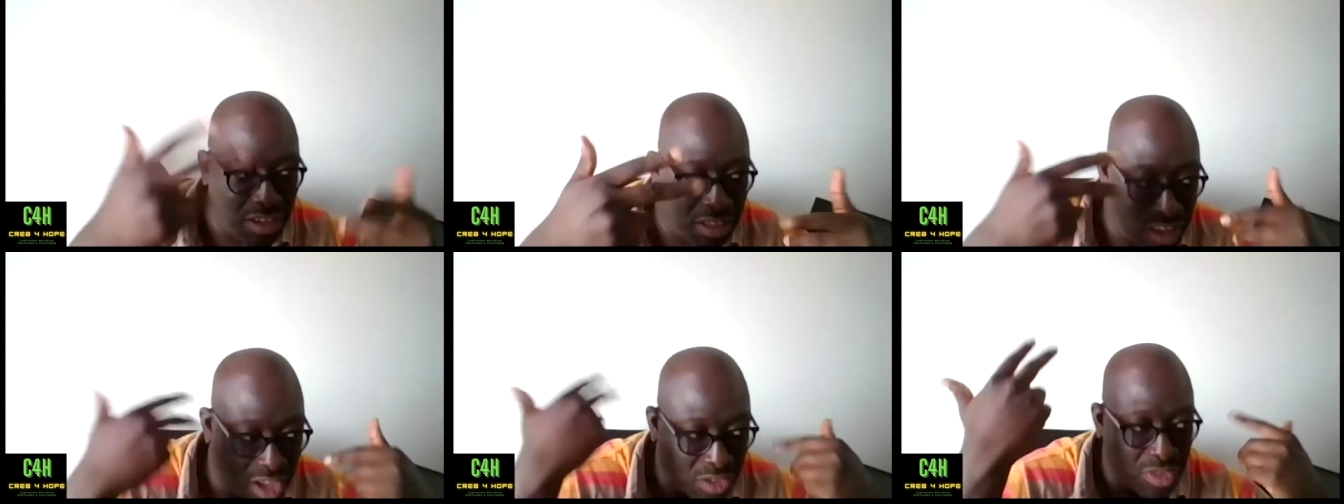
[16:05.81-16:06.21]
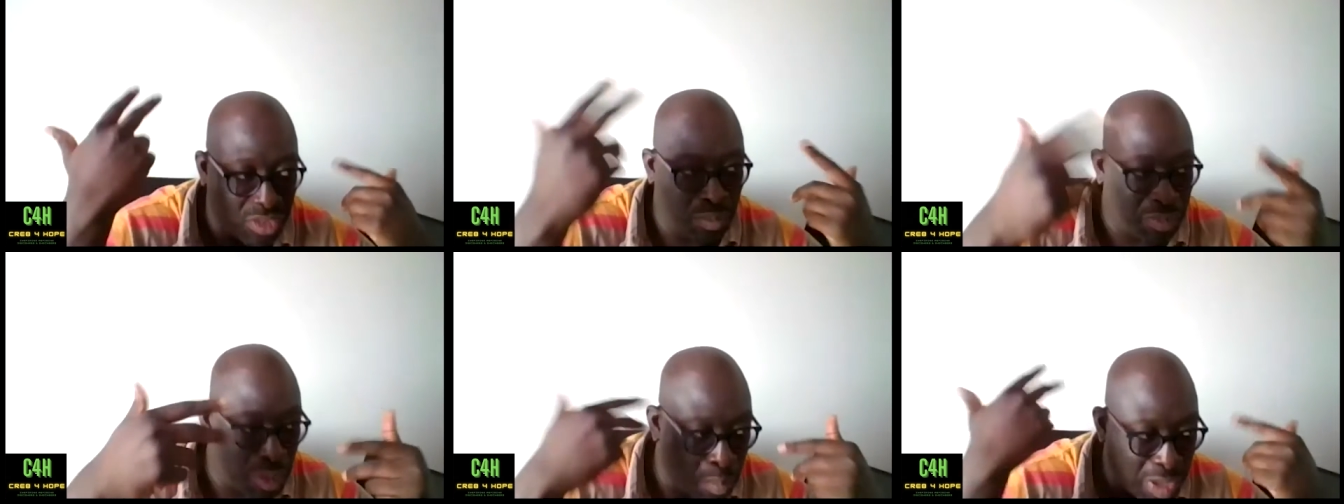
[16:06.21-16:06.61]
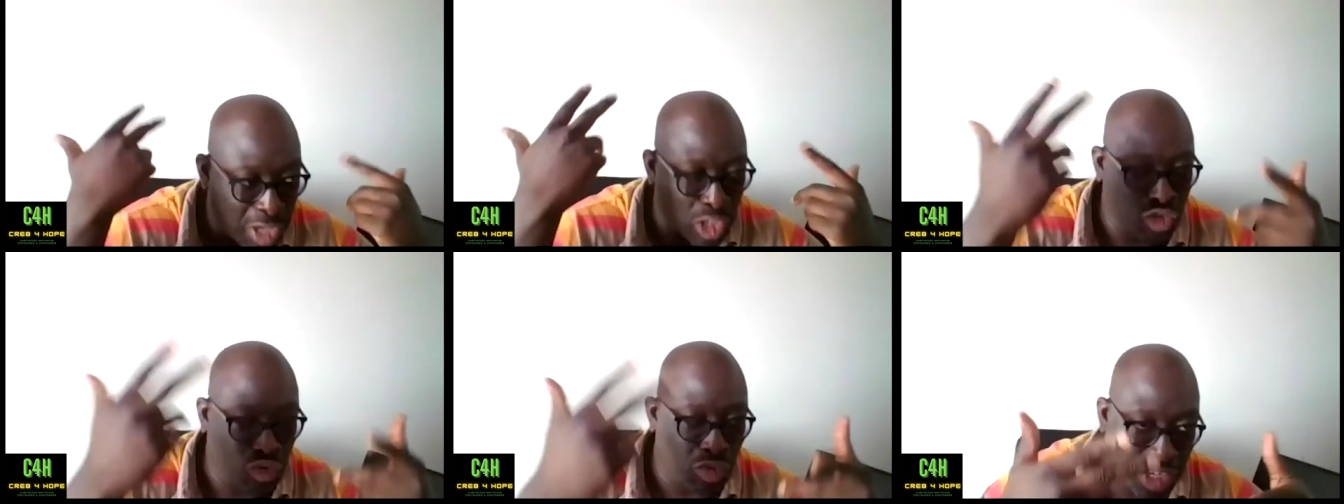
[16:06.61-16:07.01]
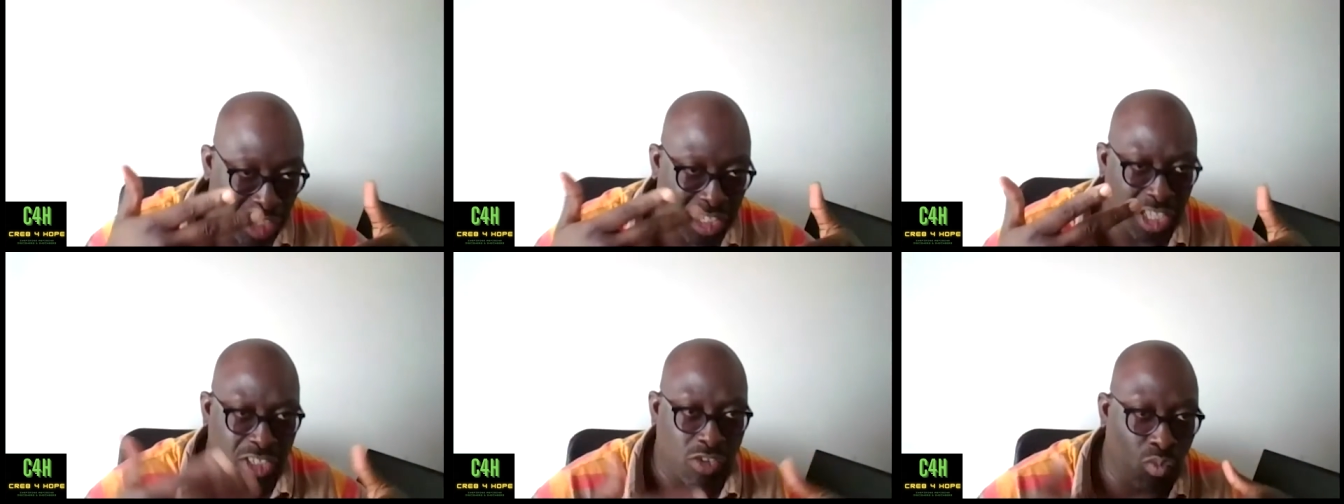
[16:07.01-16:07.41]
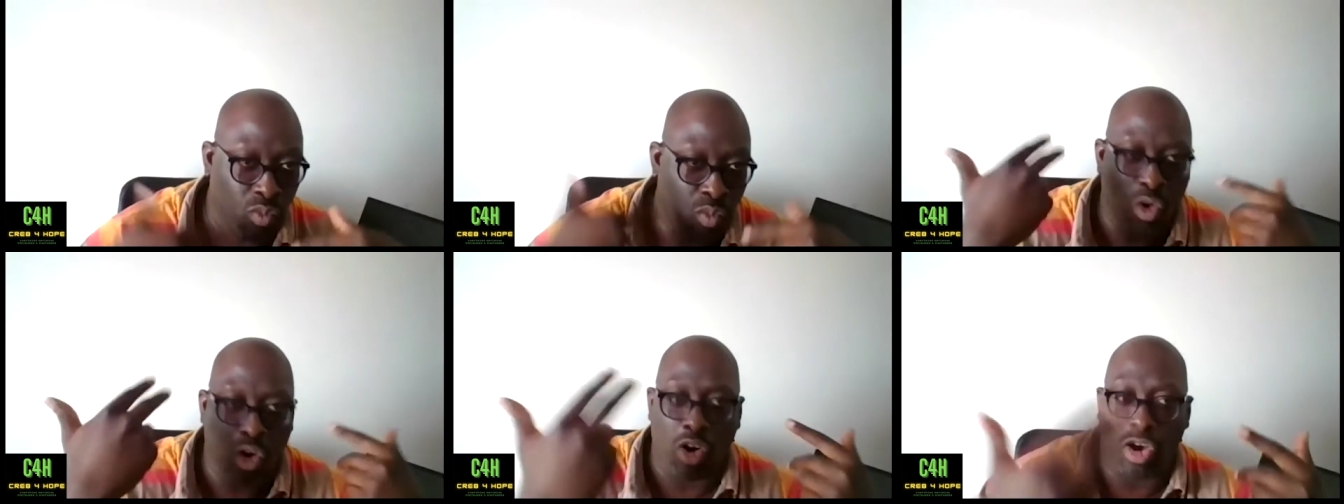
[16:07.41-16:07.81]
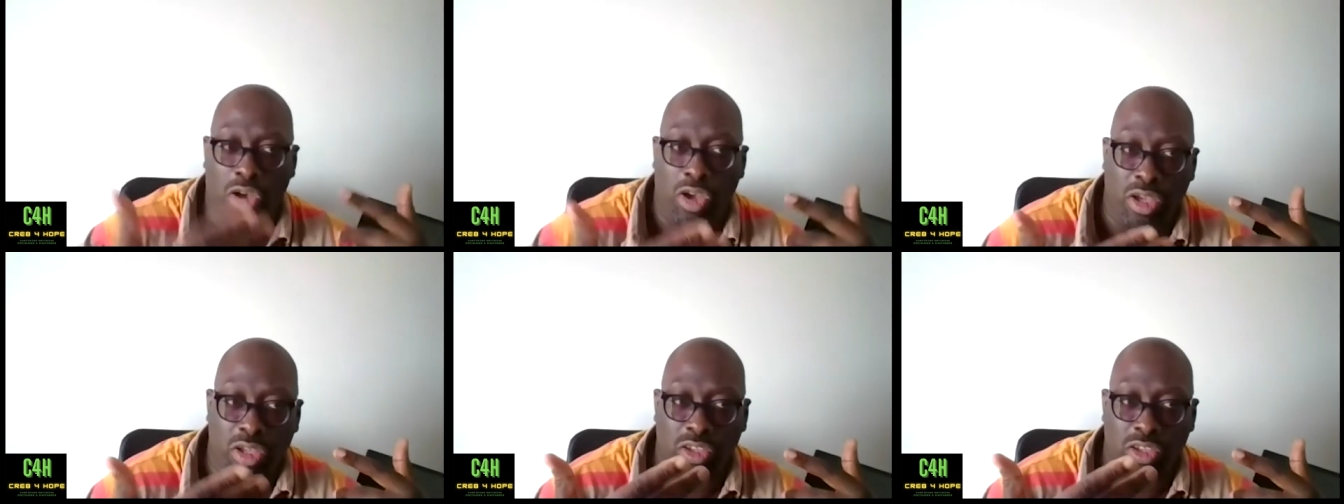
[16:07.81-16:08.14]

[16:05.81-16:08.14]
you know, the, the bell's ring in terms of what